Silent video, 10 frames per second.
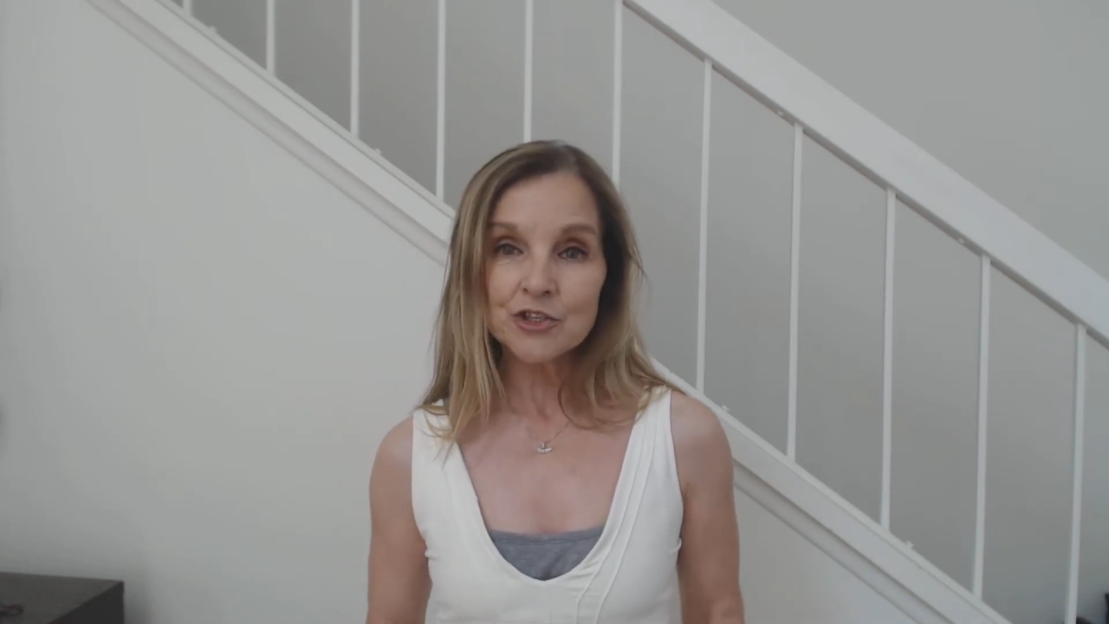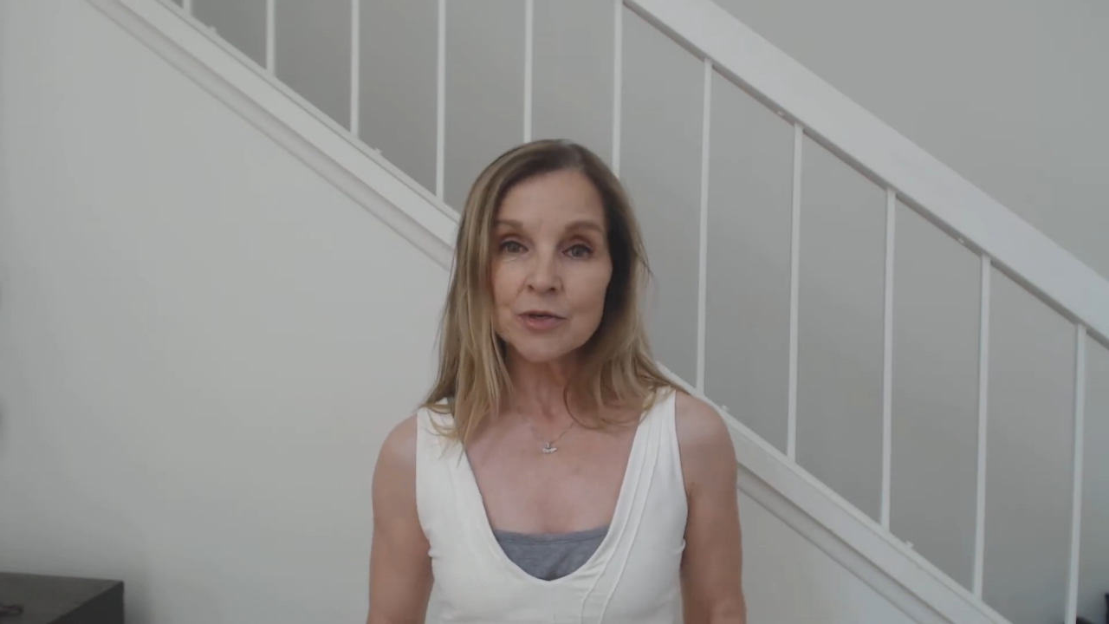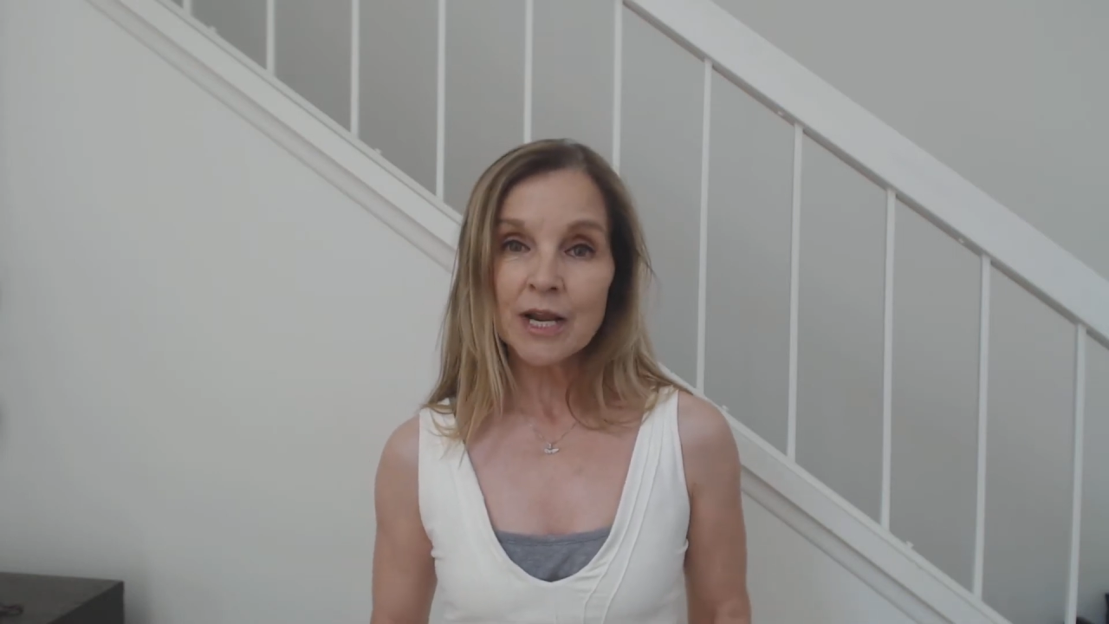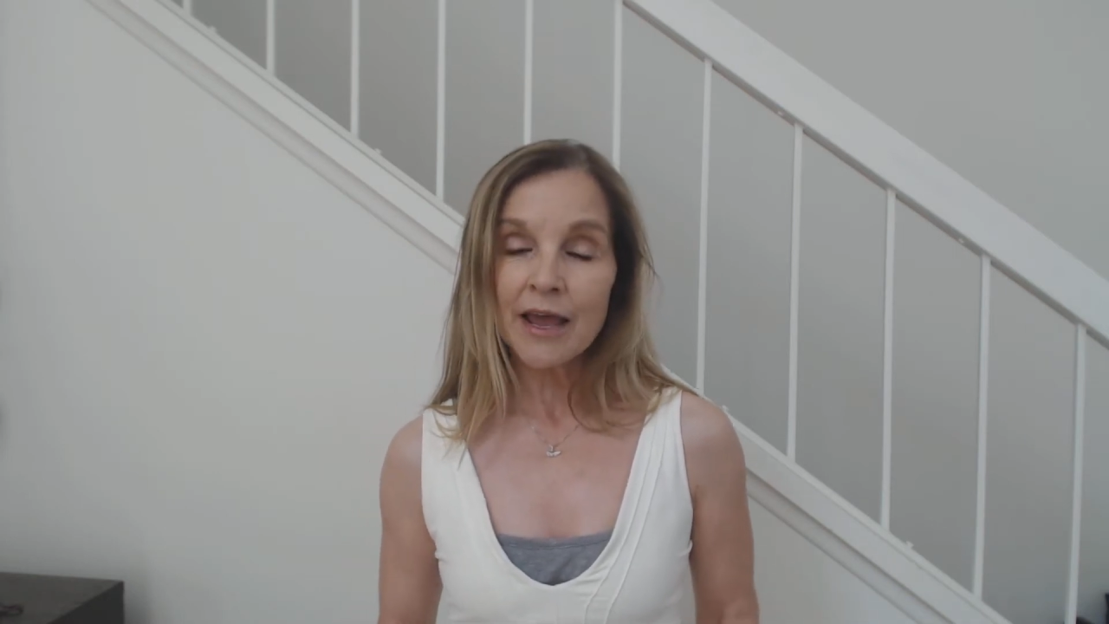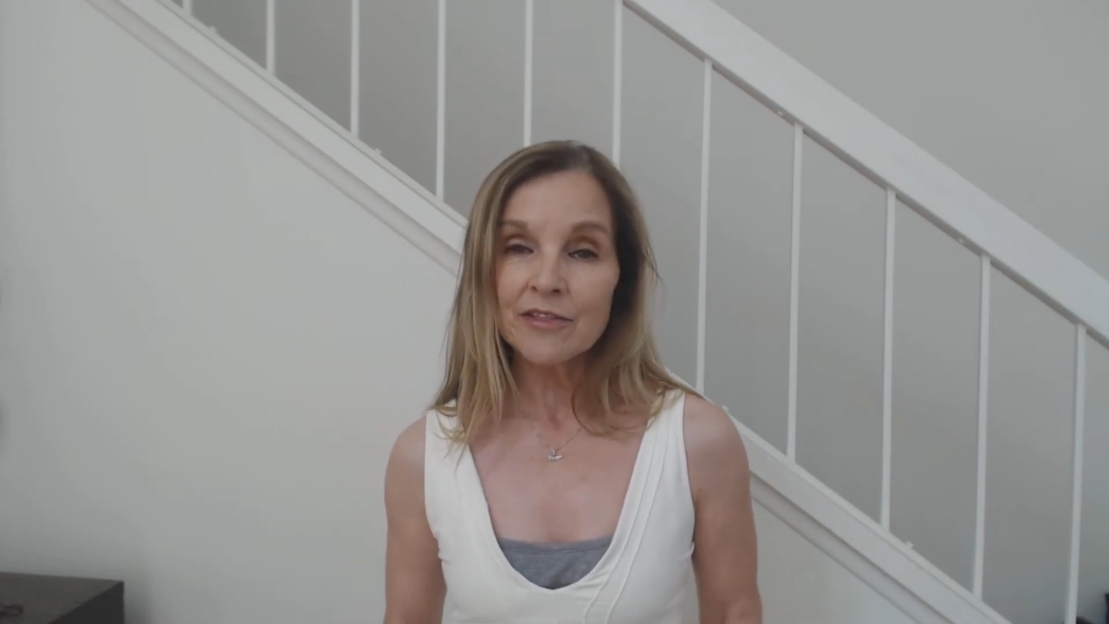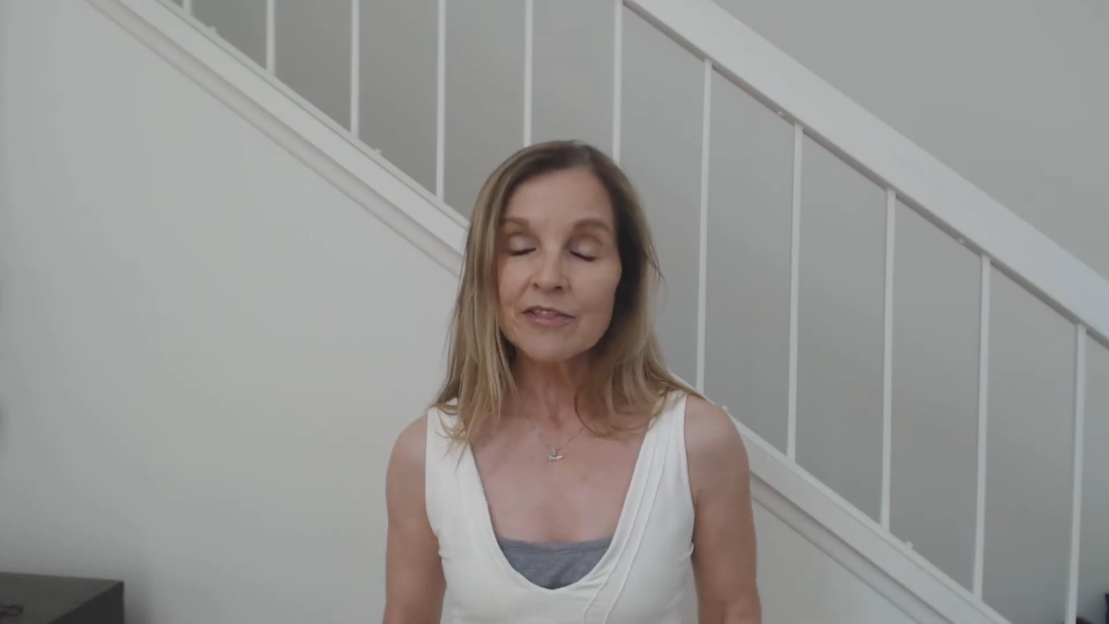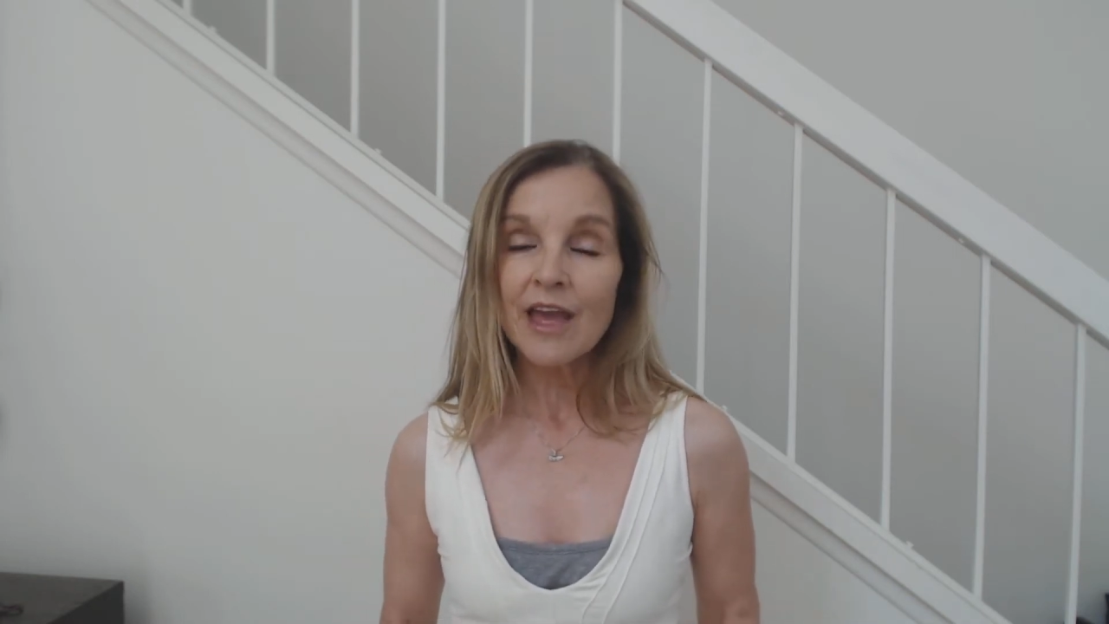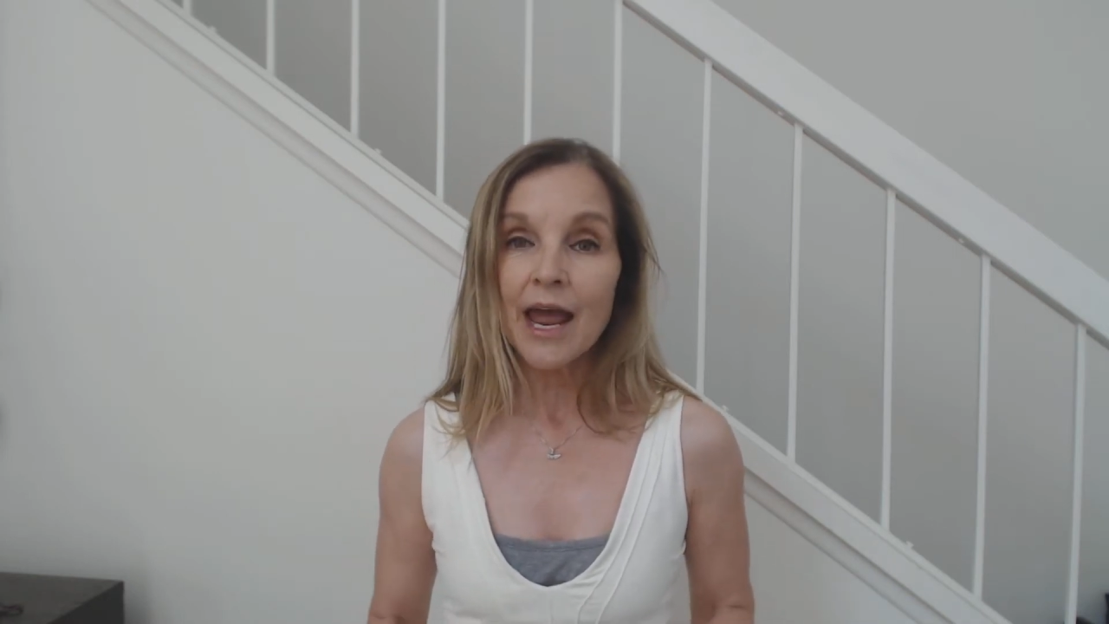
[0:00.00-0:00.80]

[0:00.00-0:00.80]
June ninth